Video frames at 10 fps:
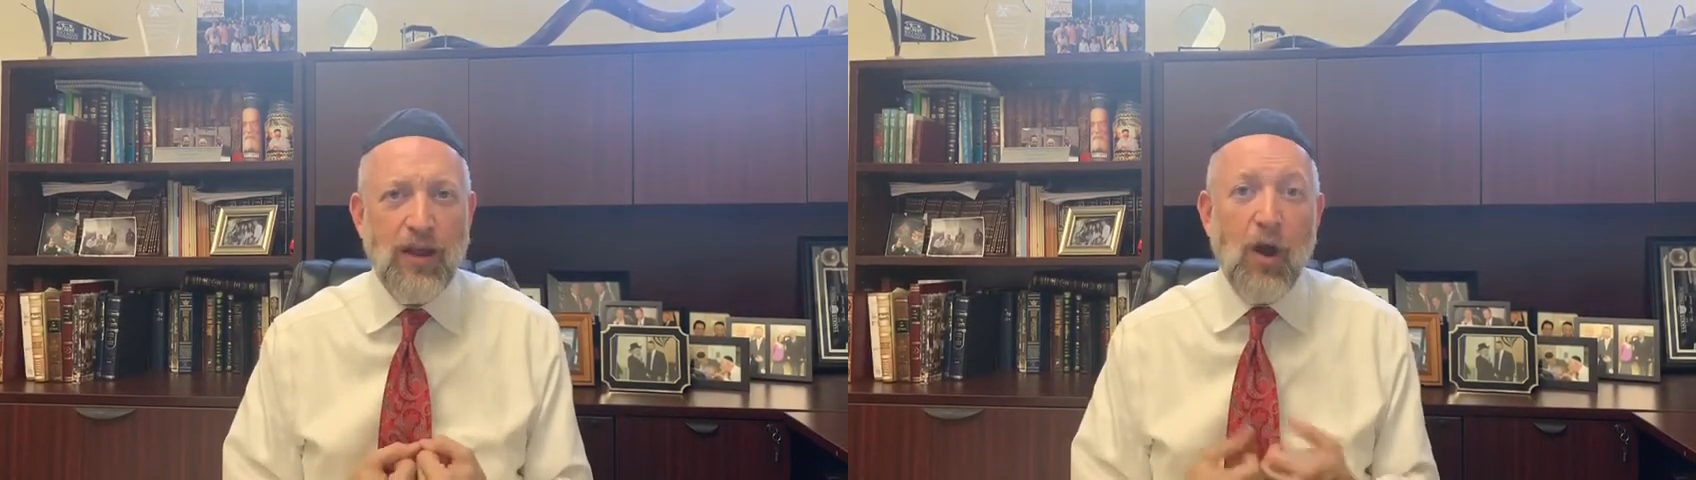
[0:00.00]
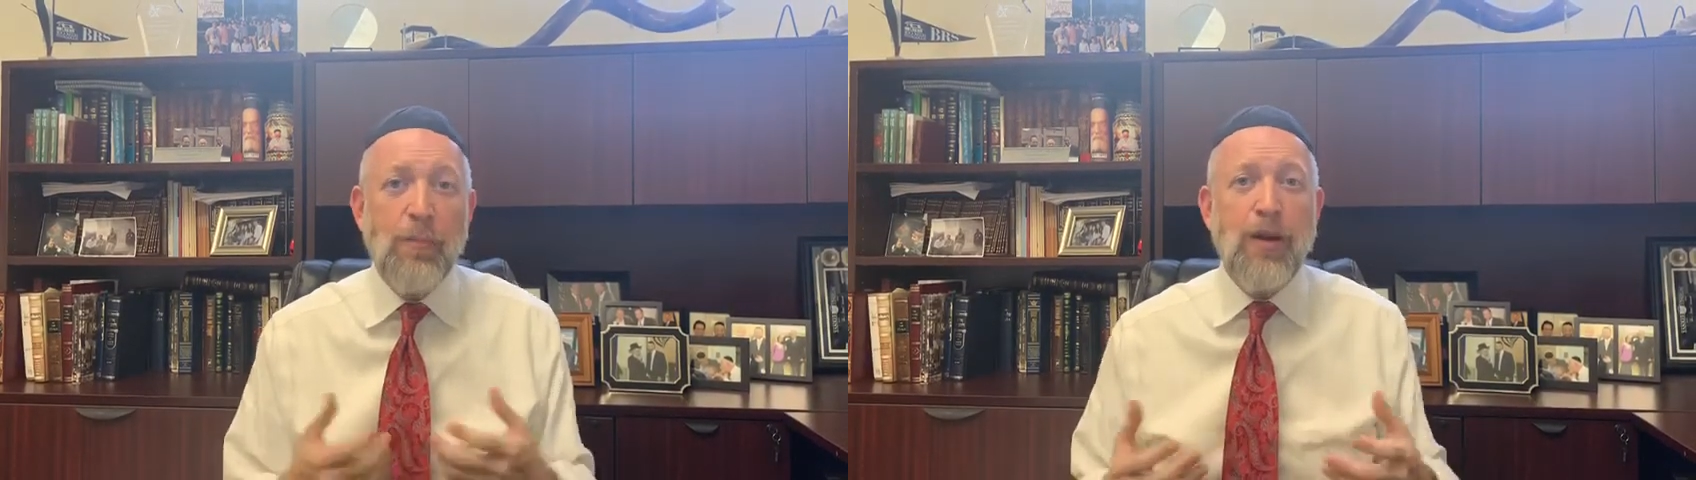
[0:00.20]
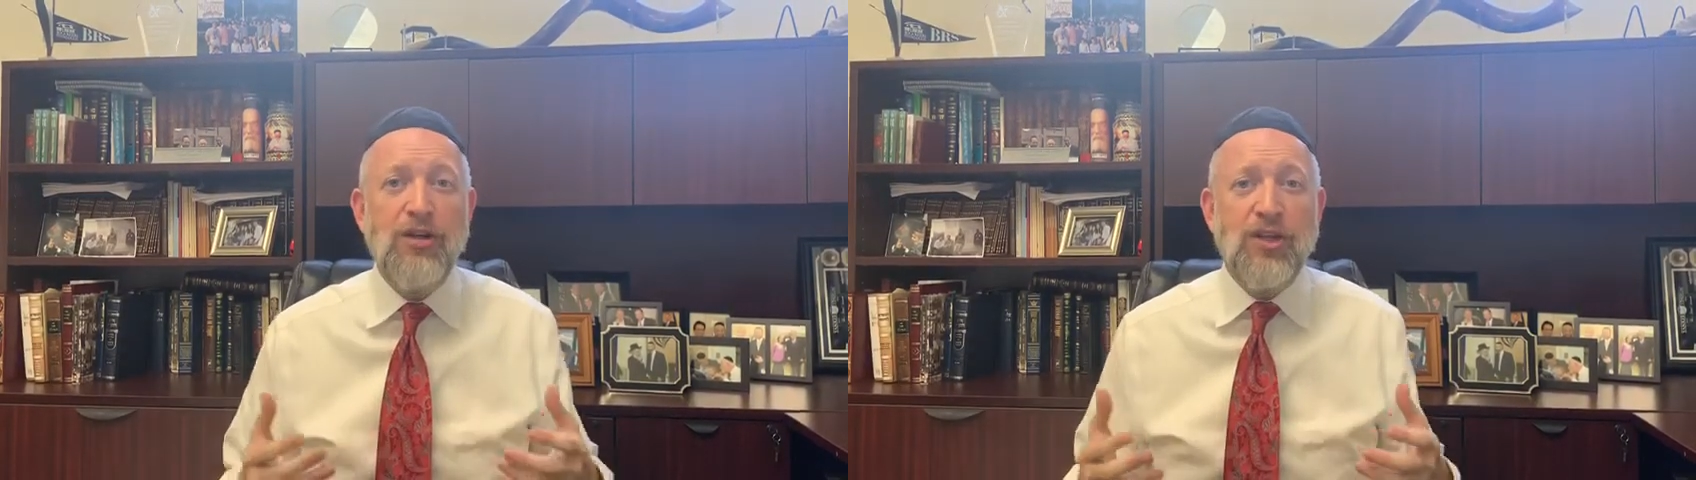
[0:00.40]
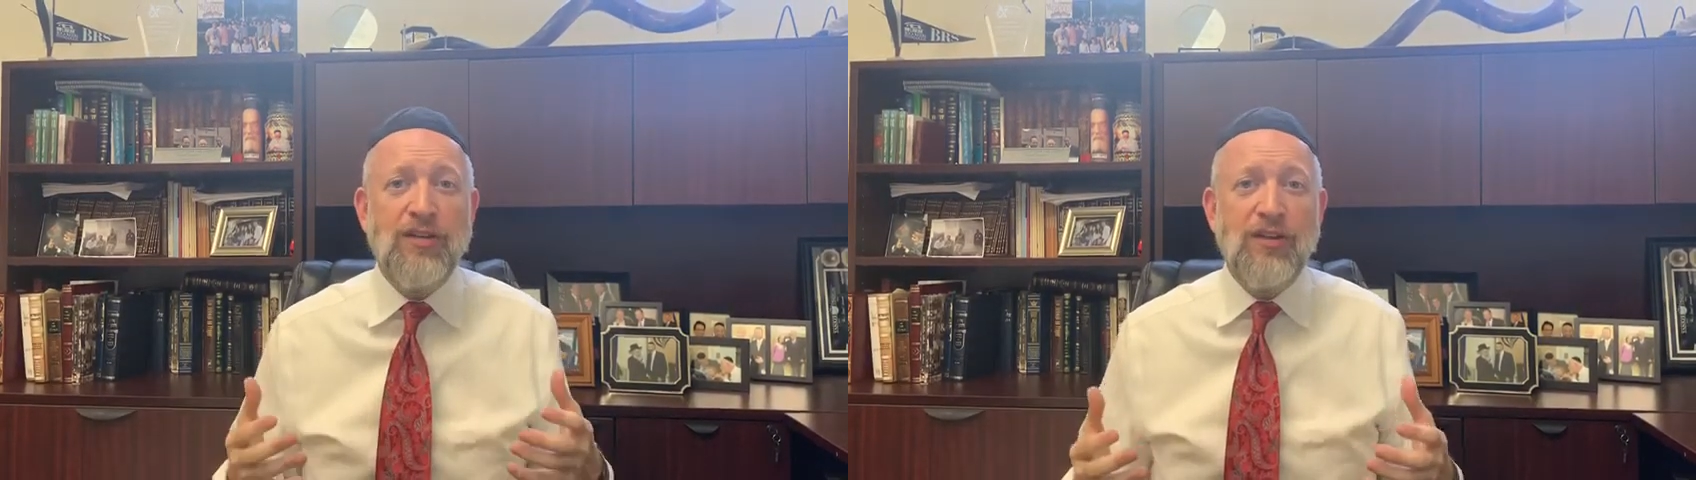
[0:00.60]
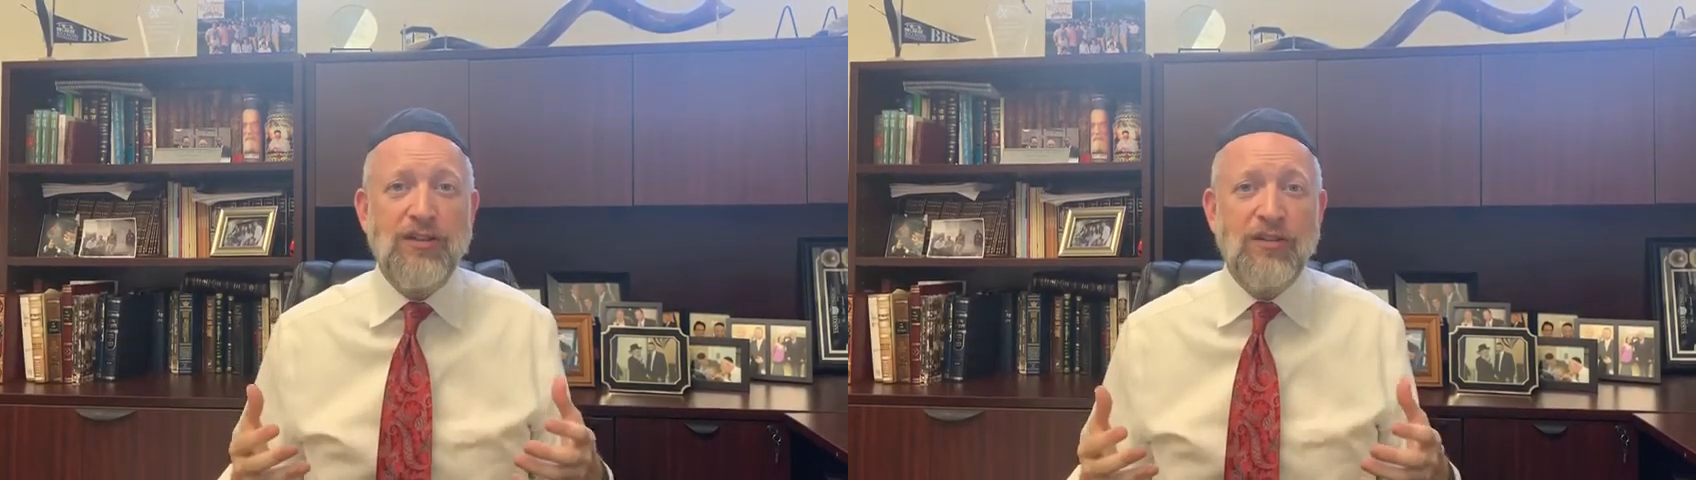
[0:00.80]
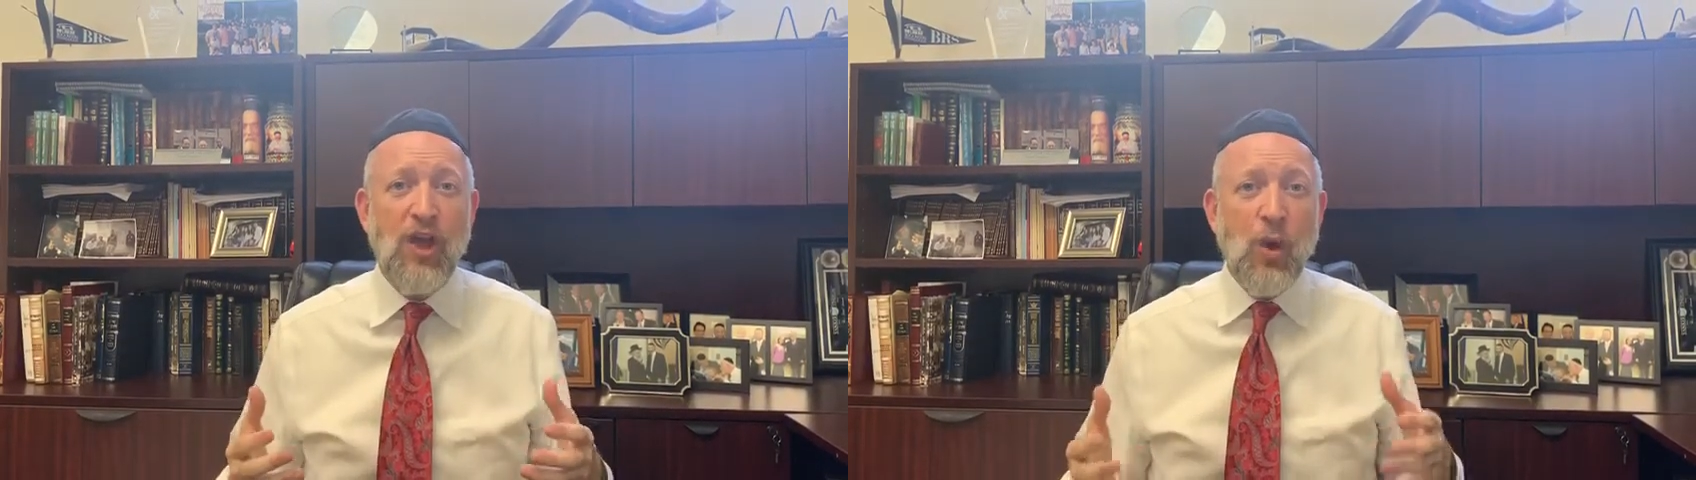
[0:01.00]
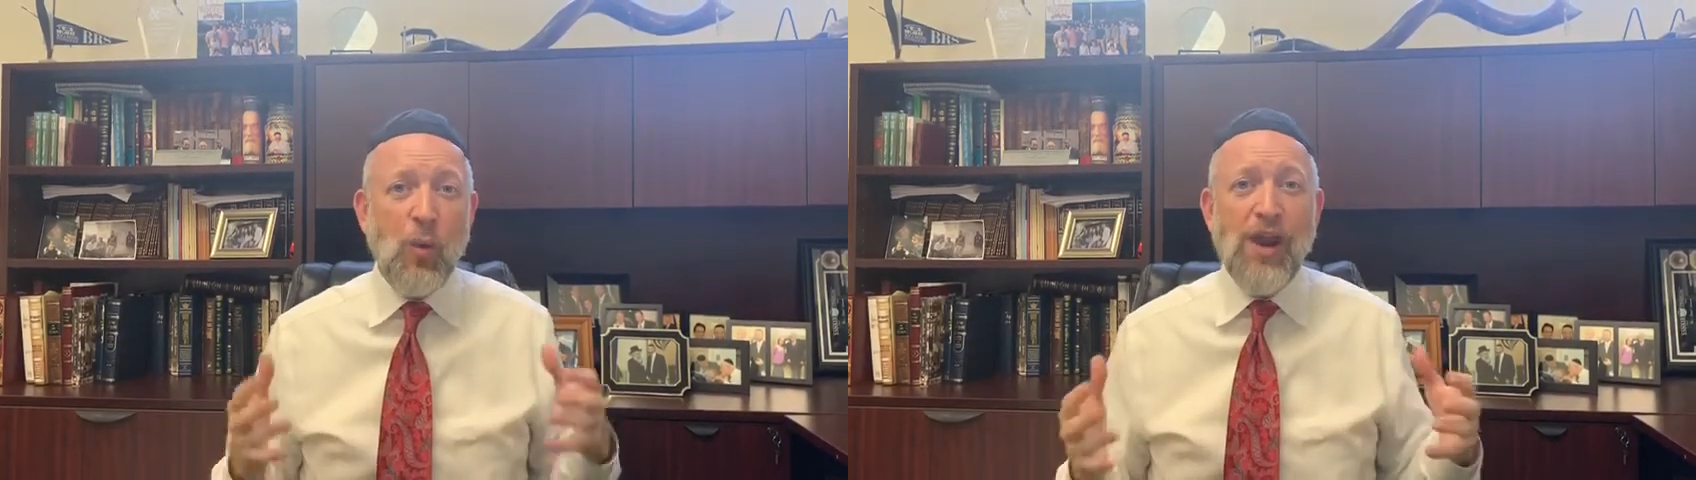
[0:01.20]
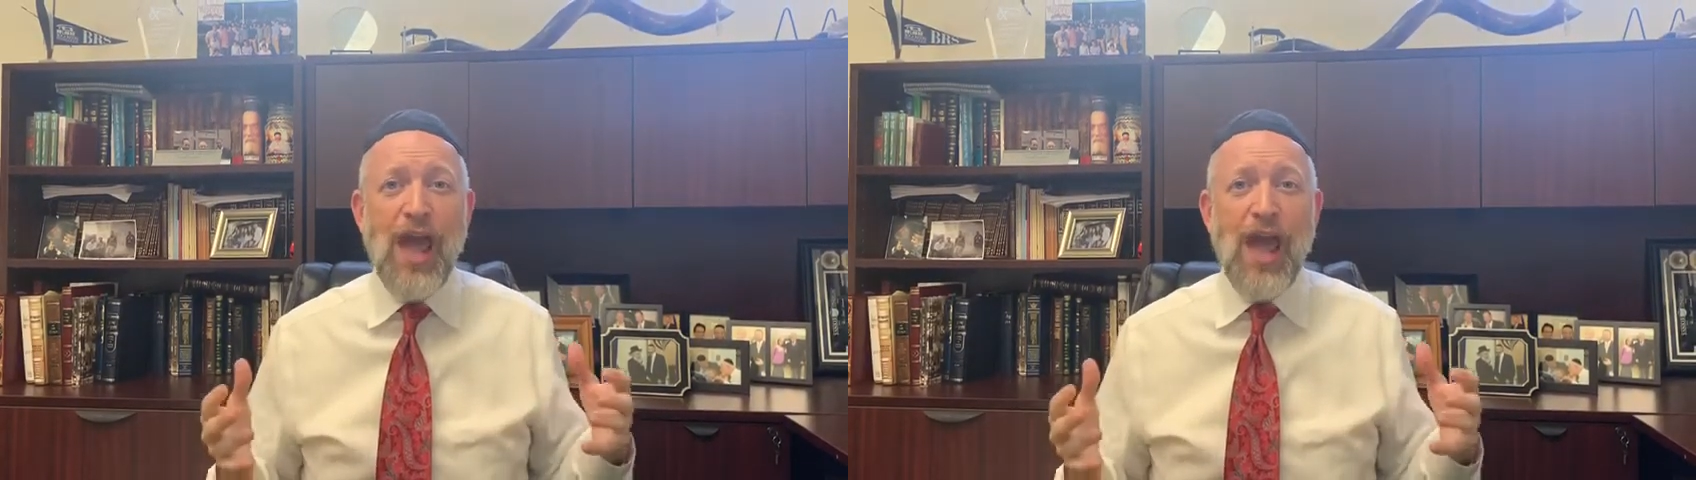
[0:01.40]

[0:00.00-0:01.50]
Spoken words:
Our Parsha tells us what